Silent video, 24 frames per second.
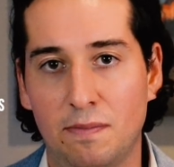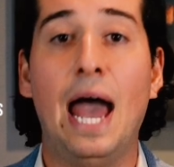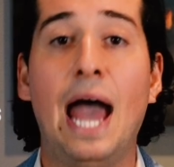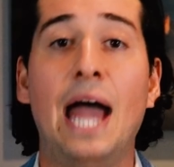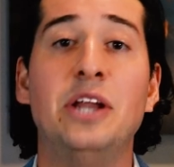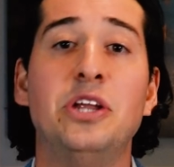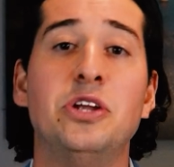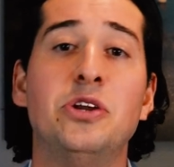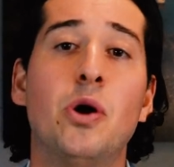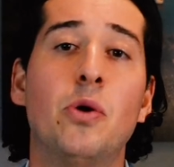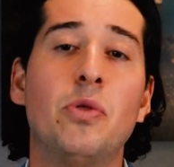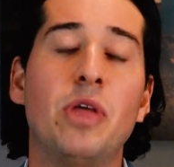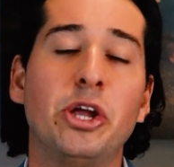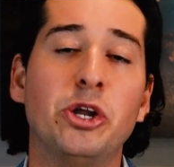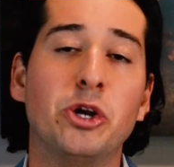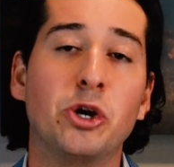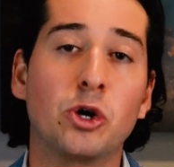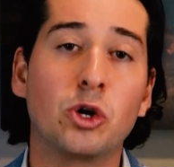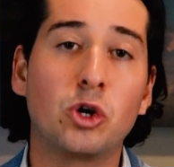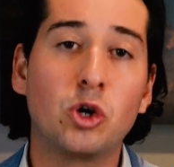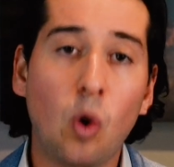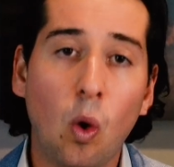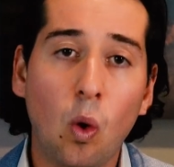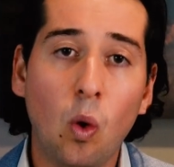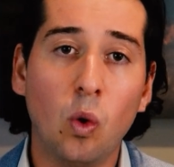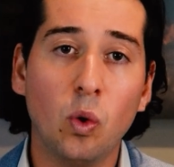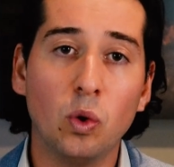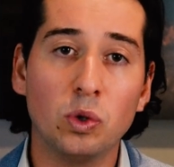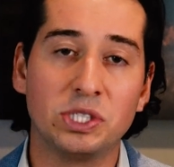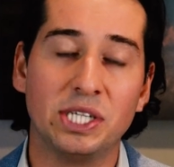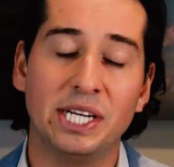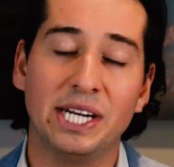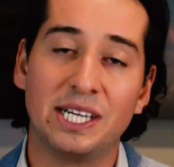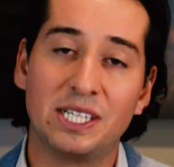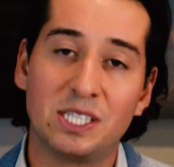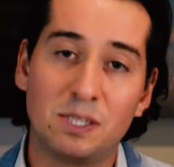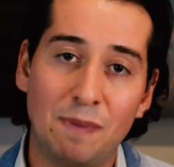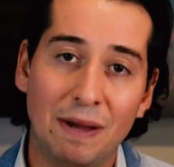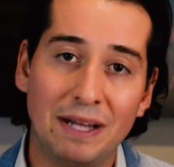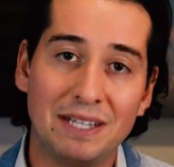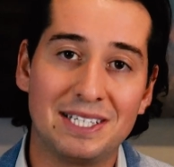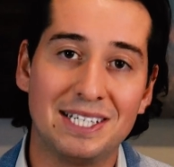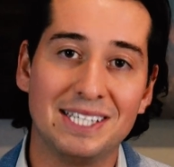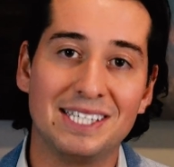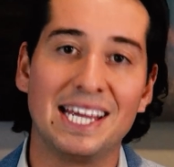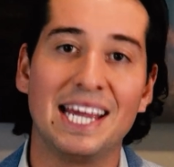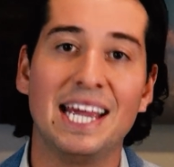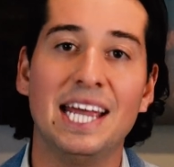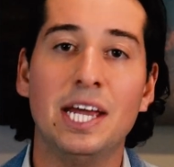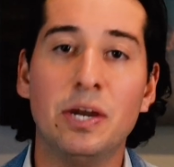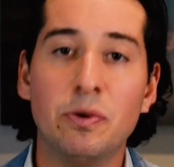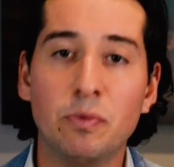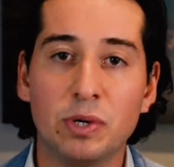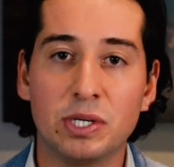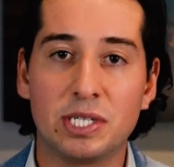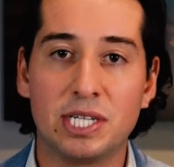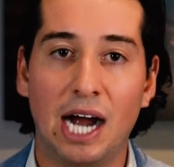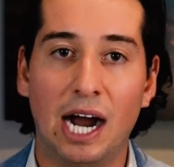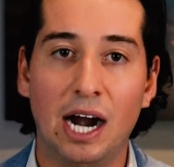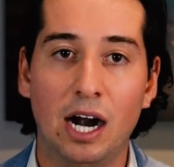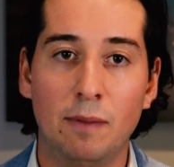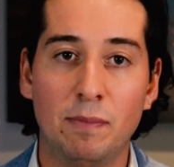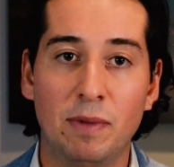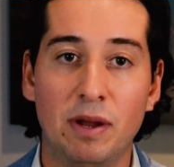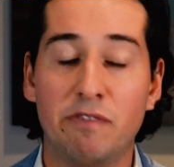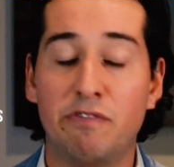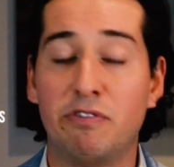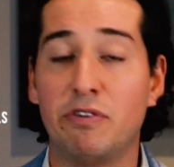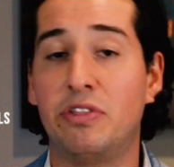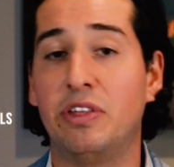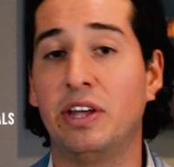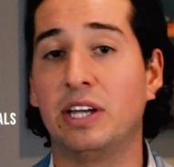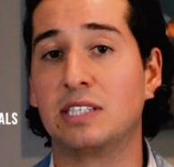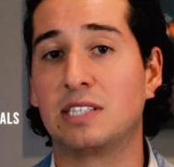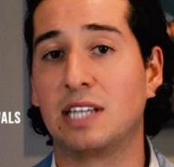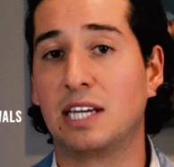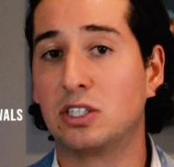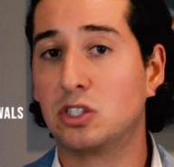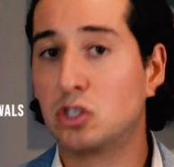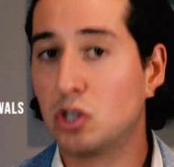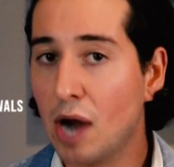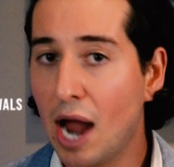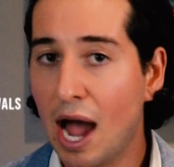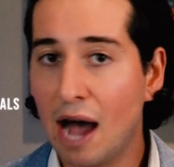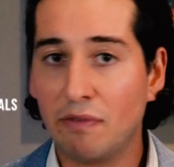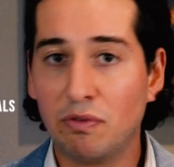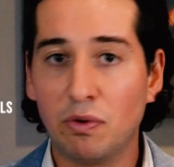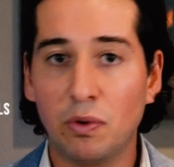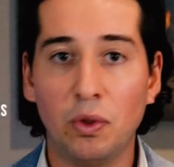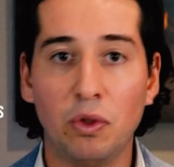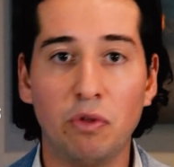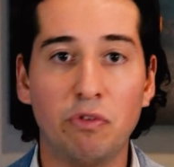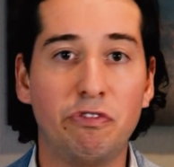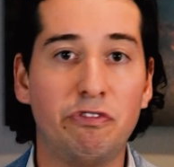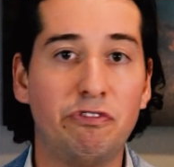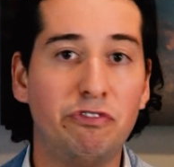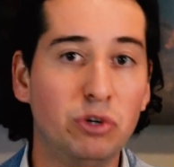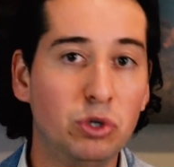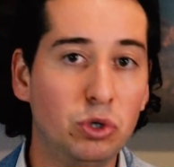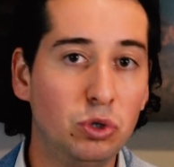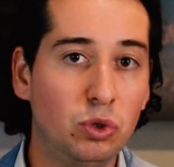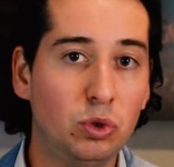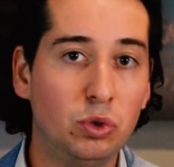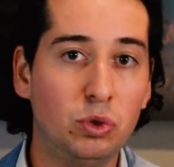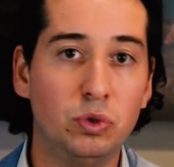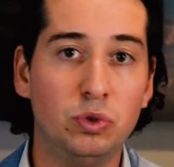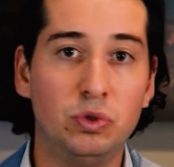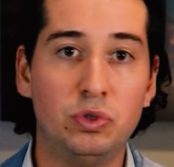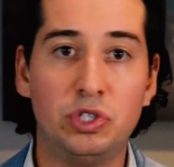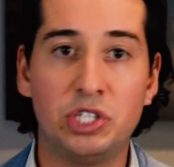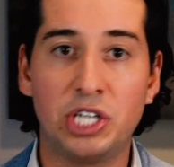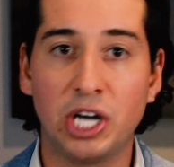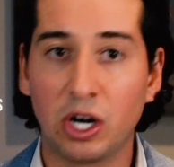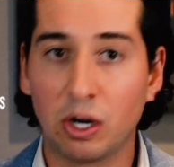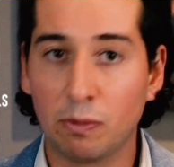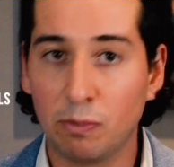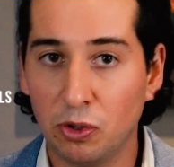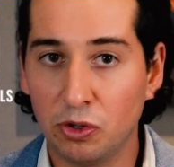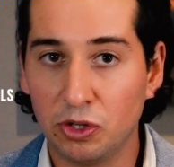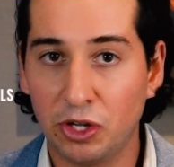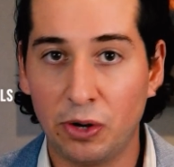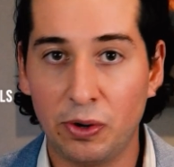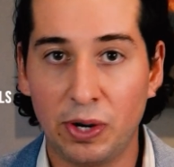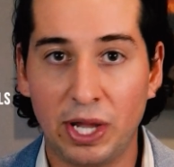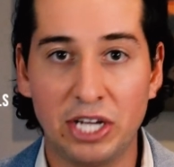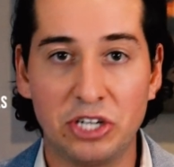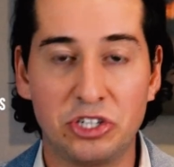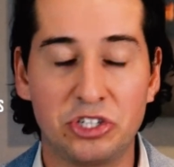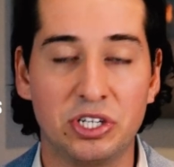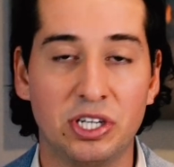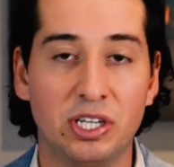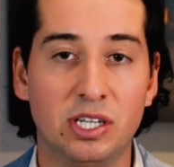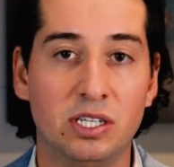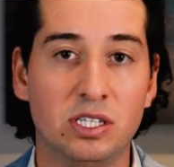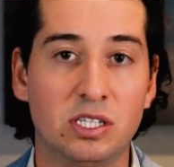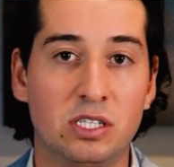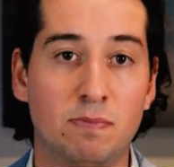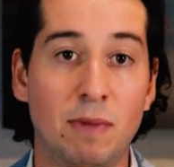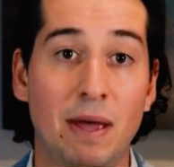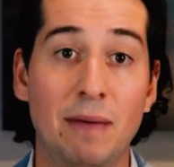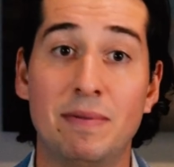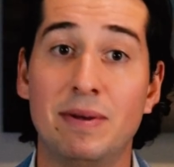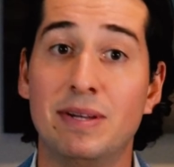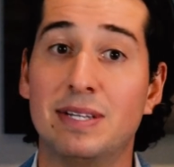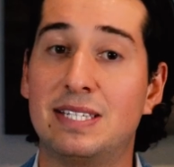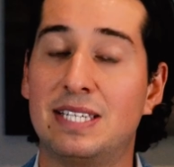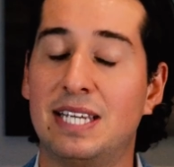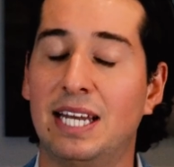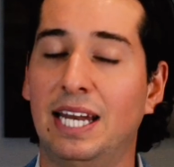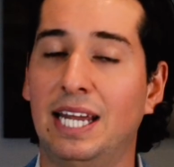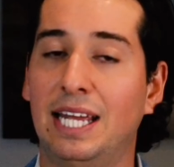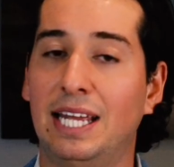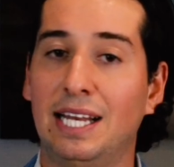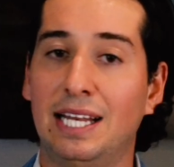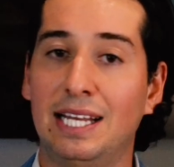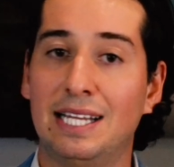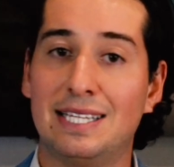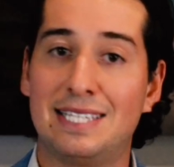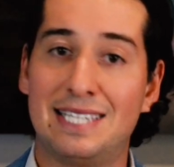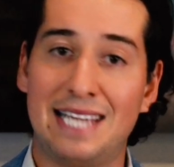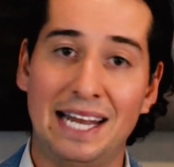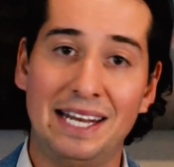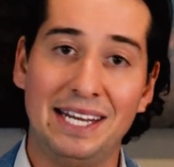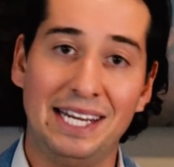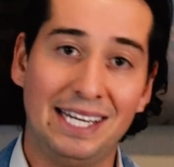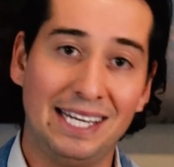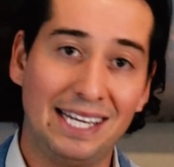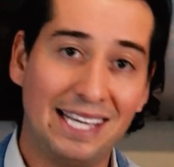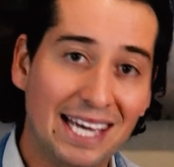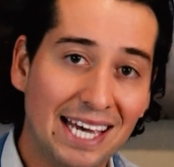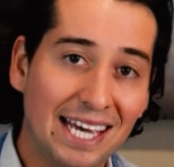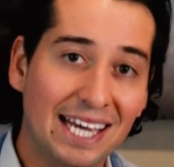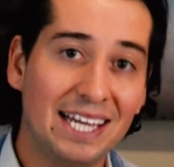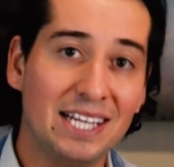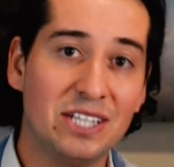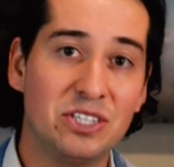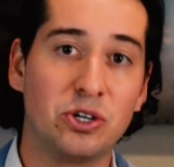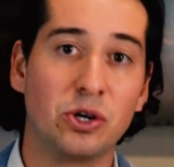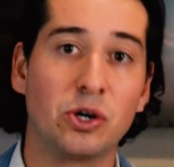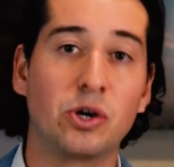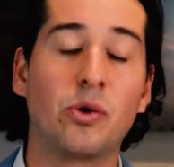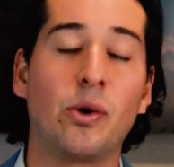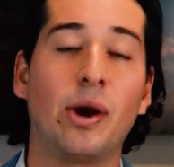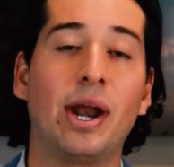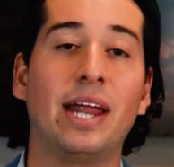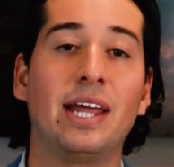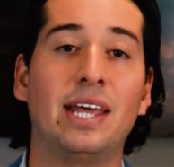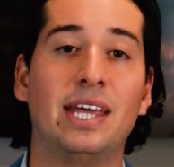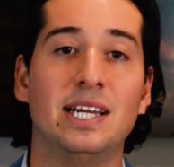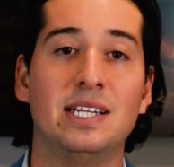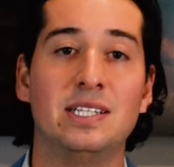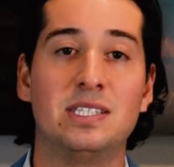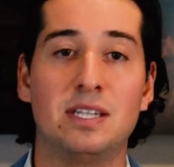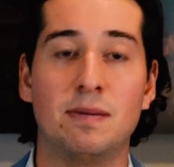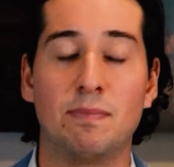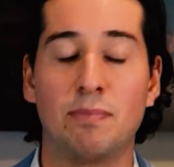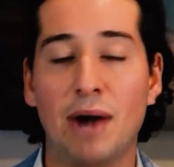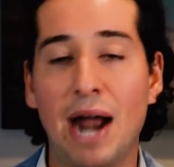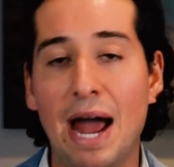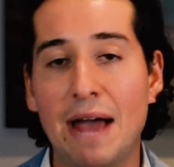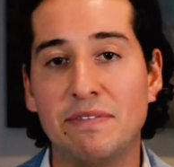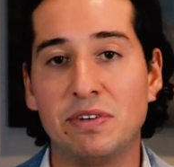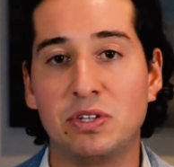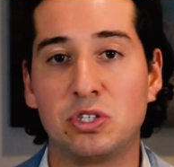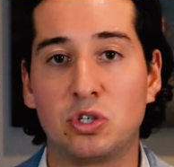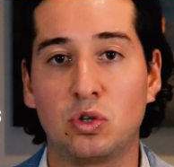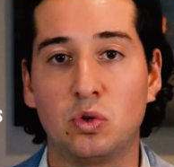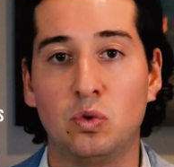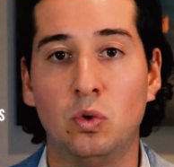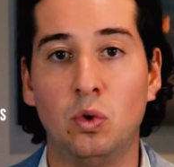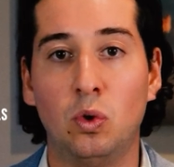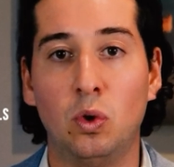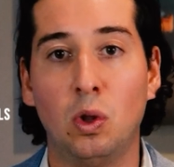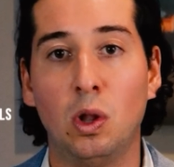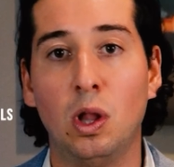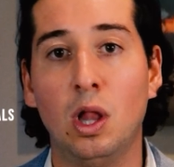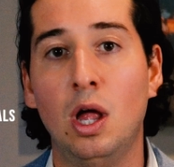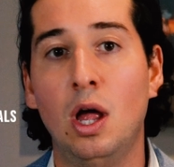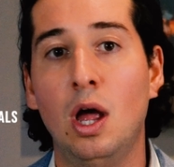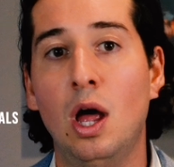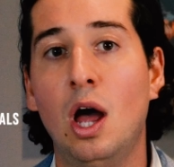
and you know that your goals and expenses in retirement for things like travel, food, charitable donations, maybe it's sending kids or grandkids to private school,